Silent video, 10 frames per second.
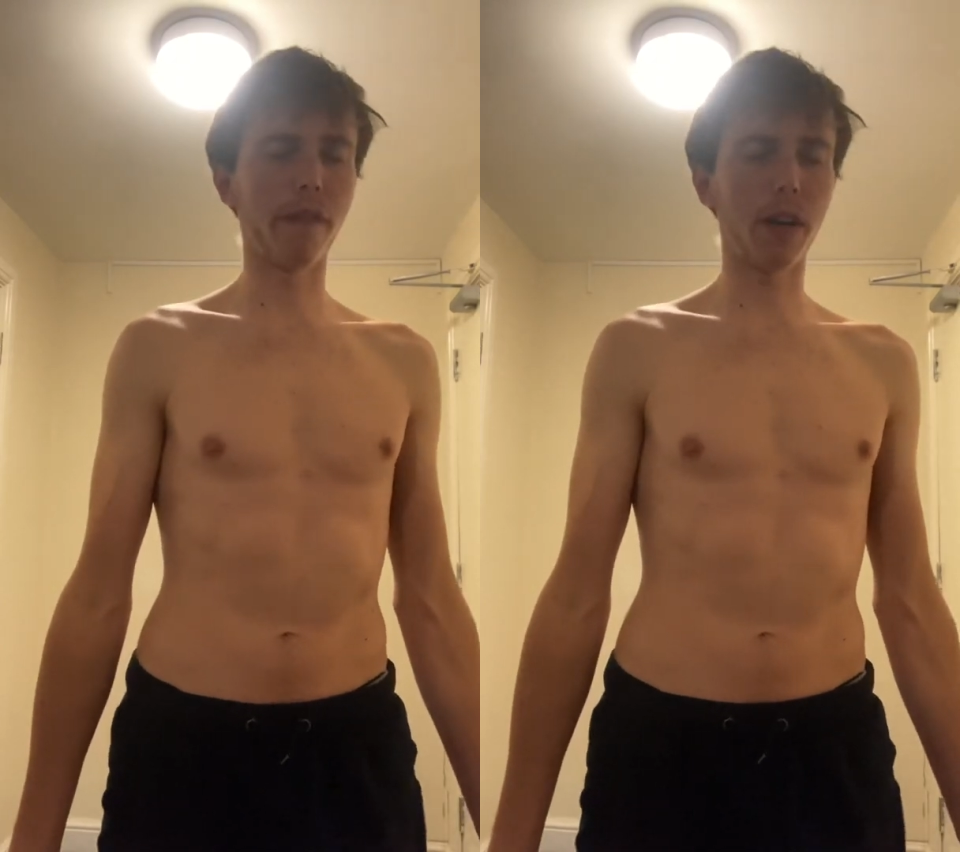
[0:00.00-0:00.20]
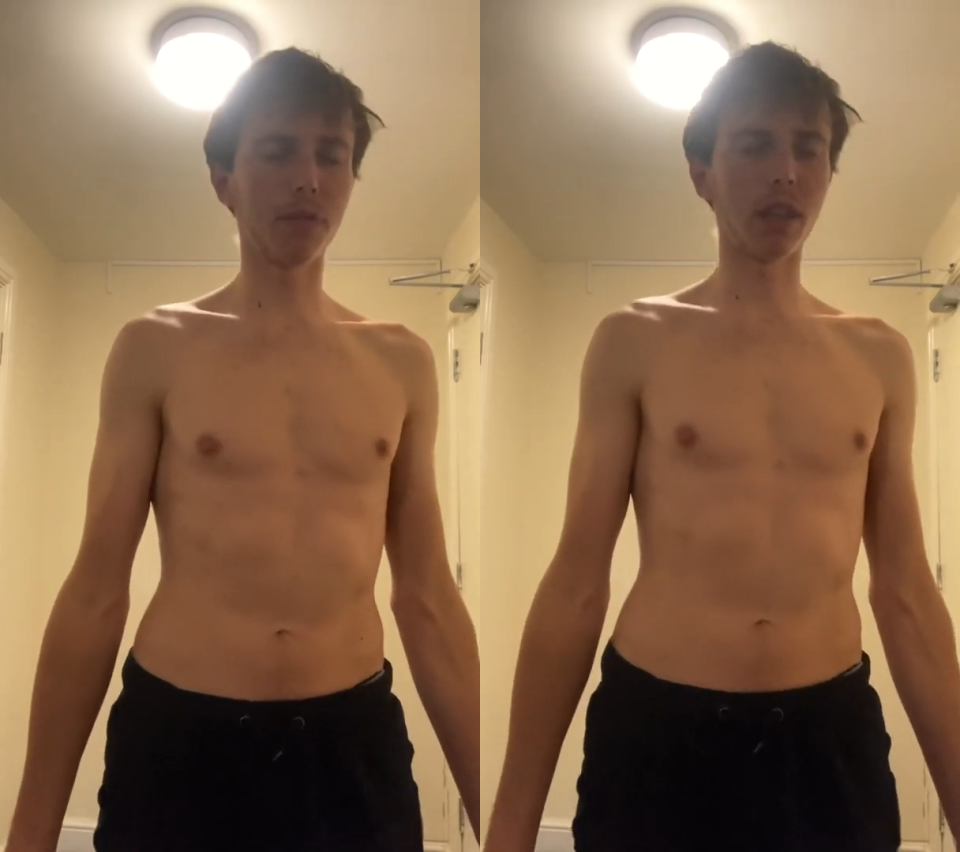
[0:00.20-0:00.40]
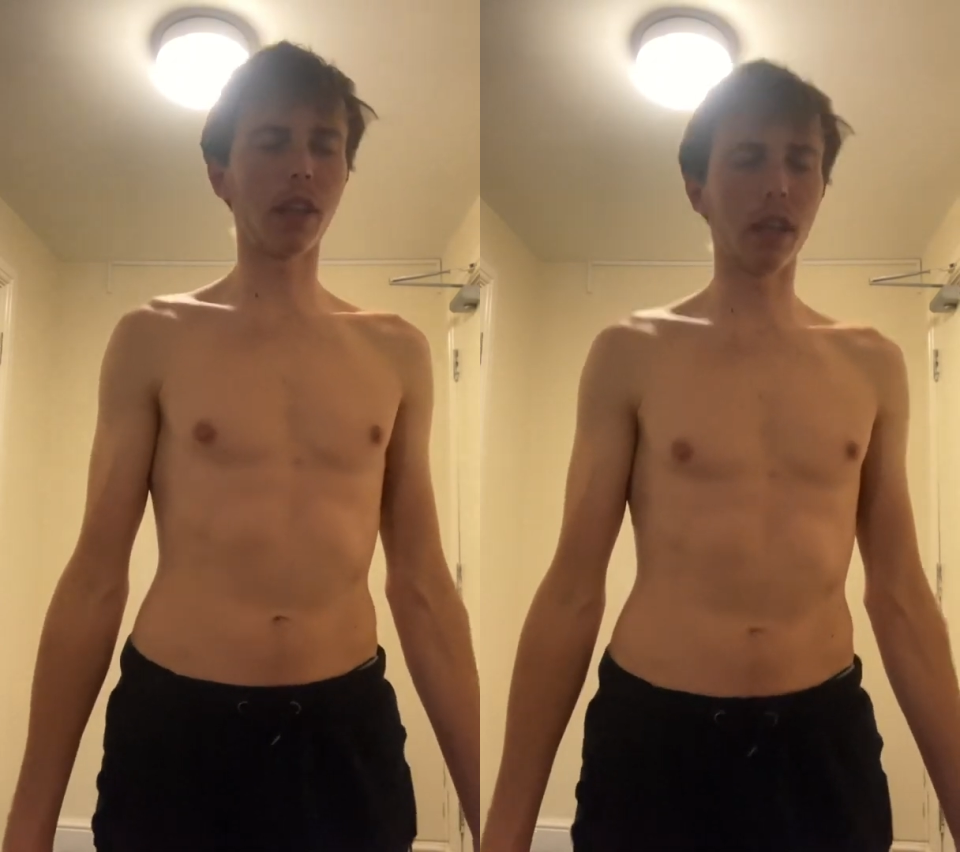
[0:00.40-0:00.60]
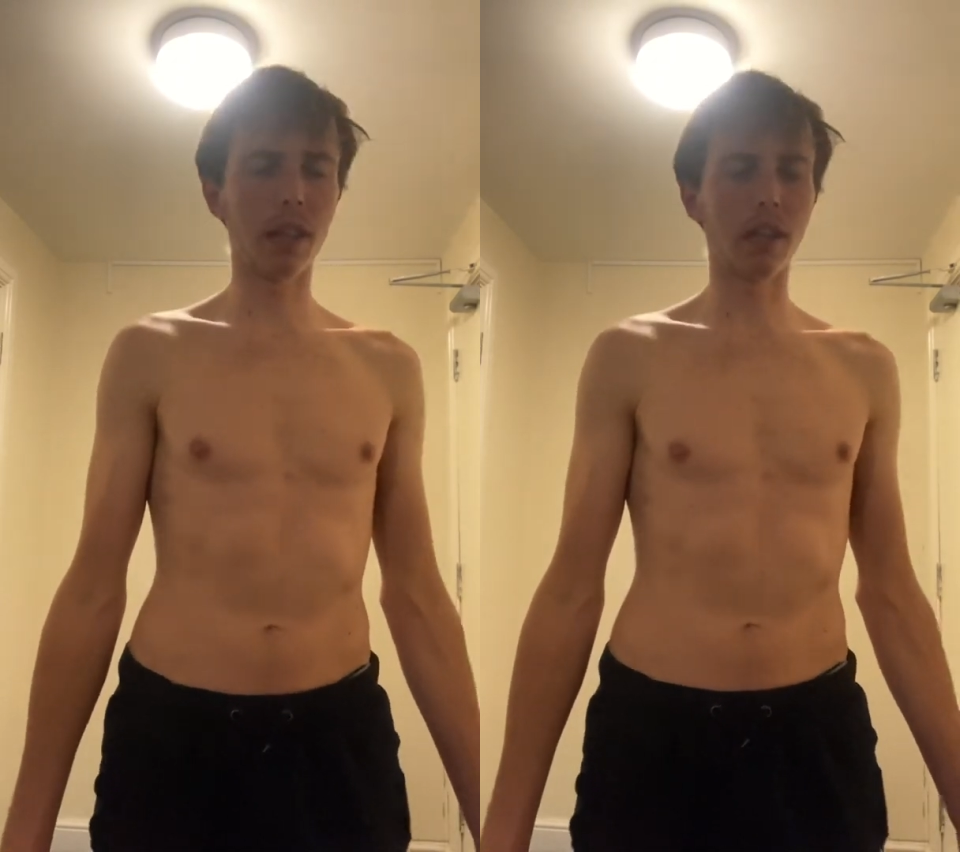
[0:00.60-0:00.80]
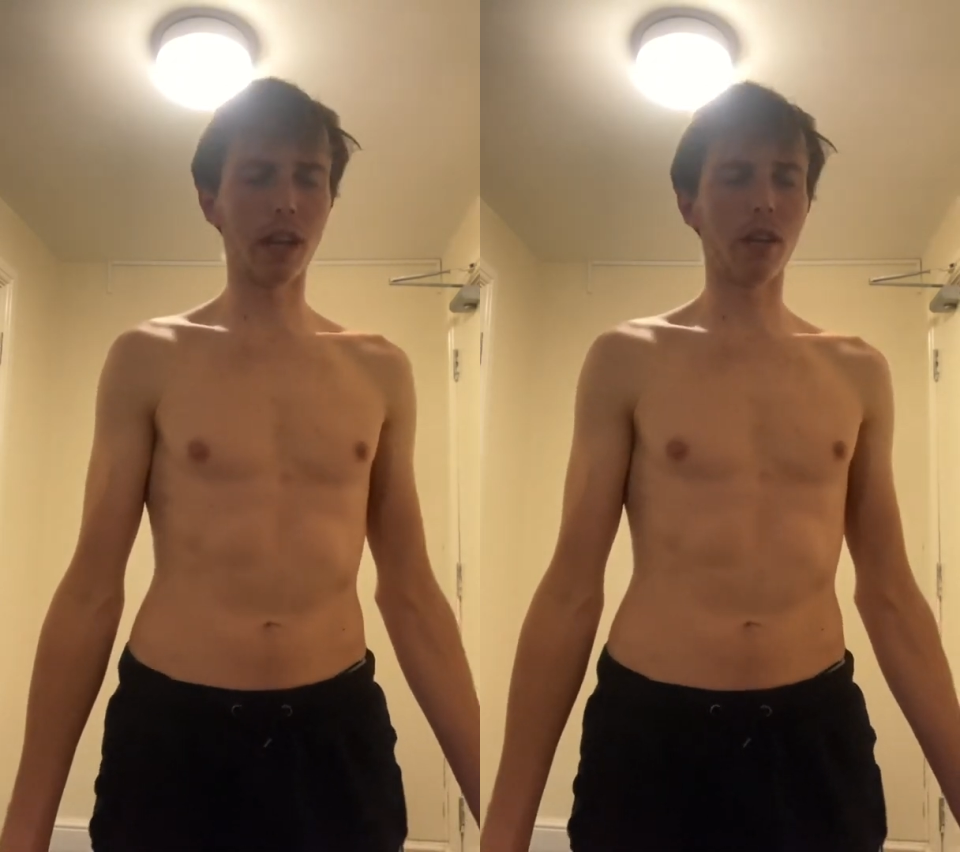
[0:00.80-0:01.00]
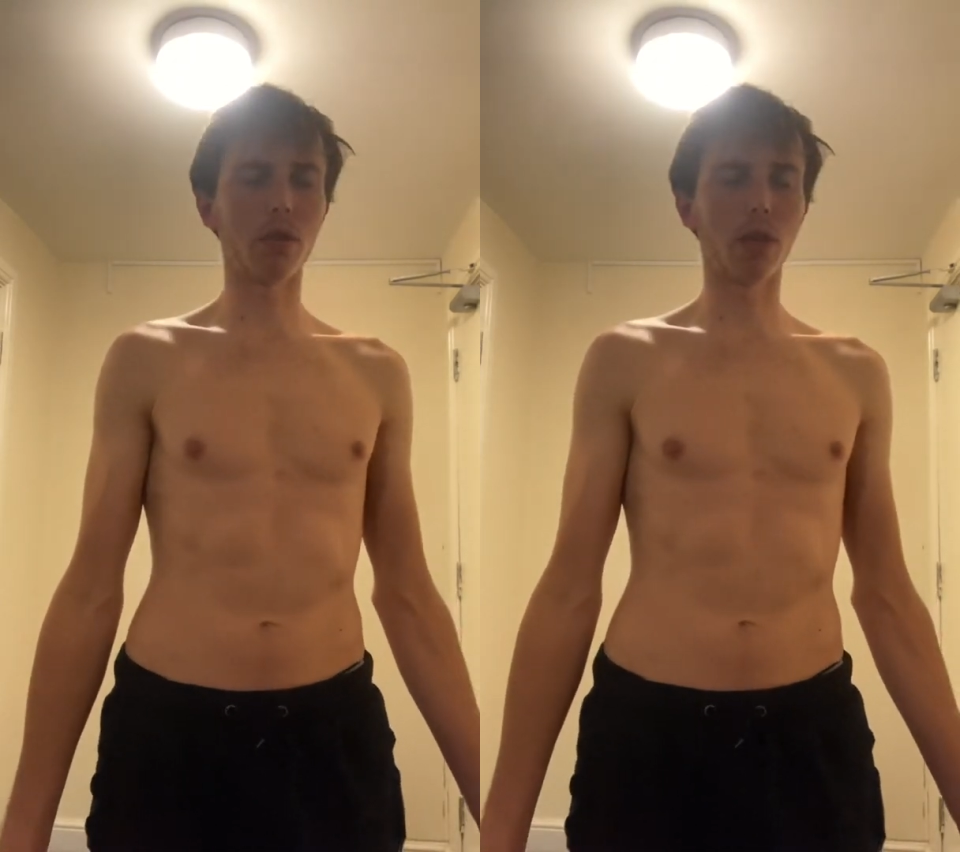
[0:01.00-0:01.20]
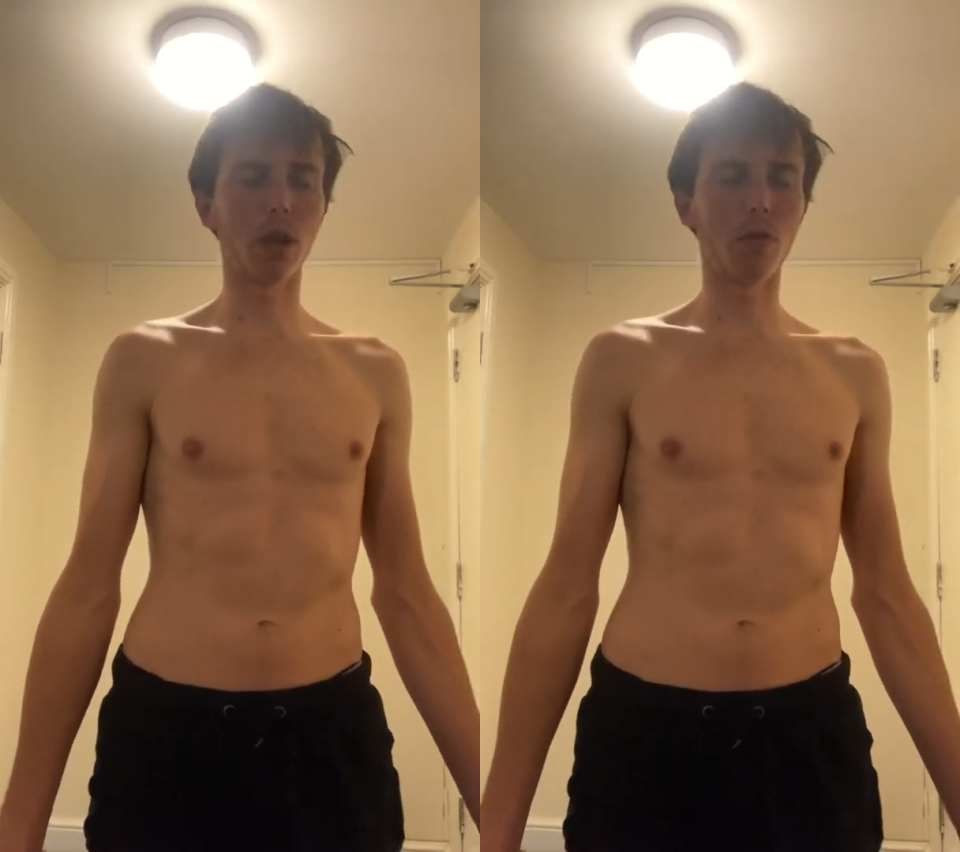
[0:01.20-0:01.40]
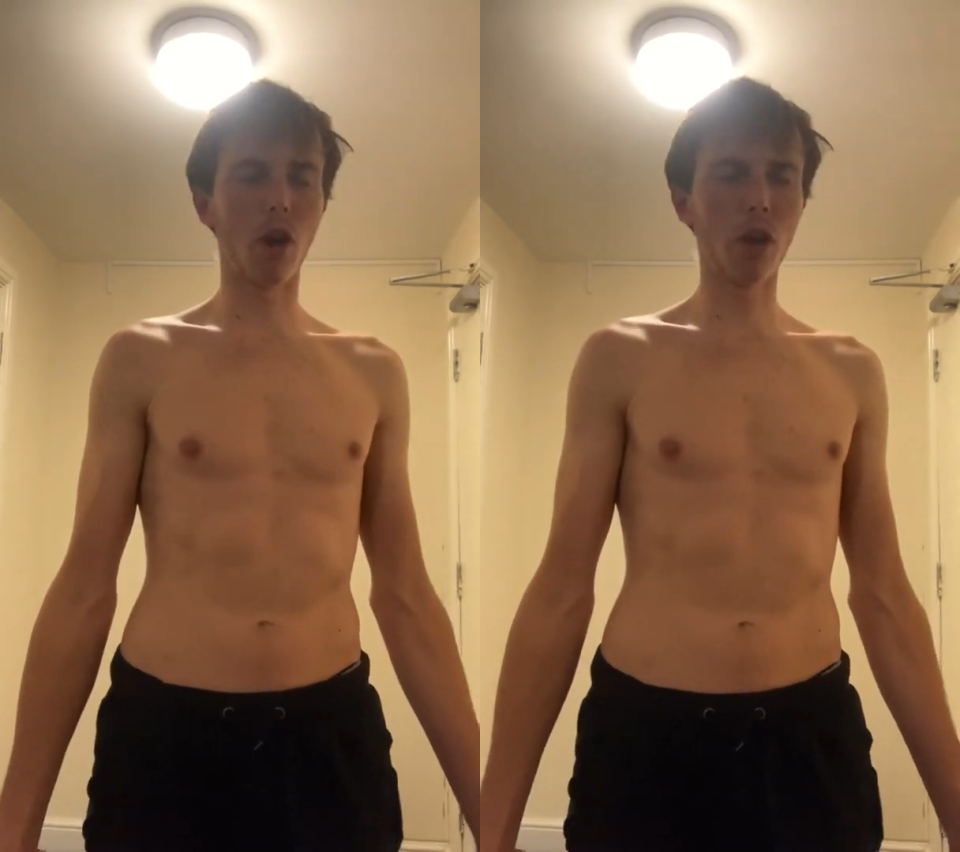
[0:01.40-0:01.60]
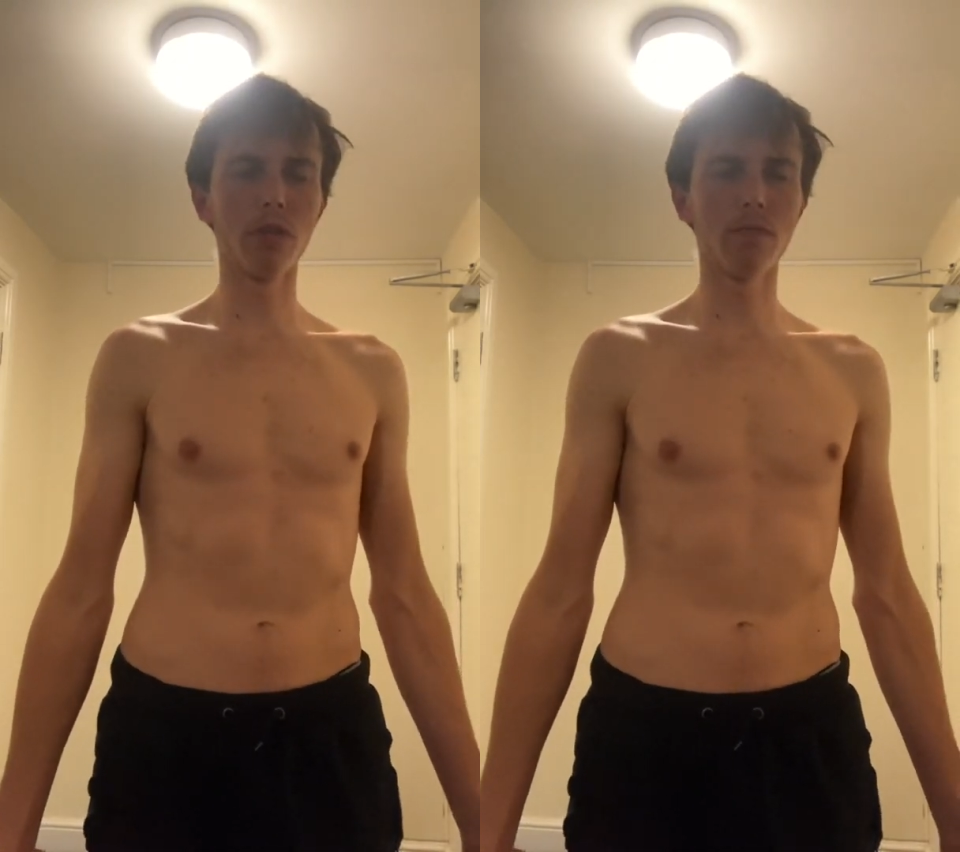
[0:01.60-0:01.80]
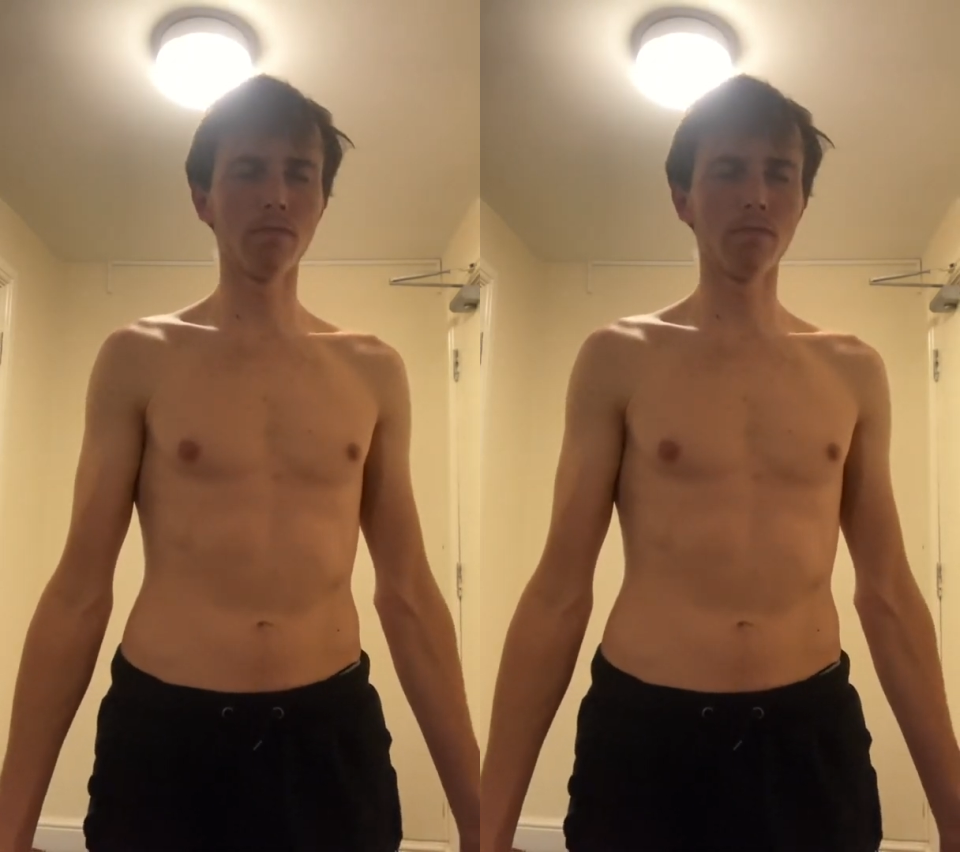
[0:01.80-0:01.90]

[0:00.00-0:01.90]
5-second inhale, go on.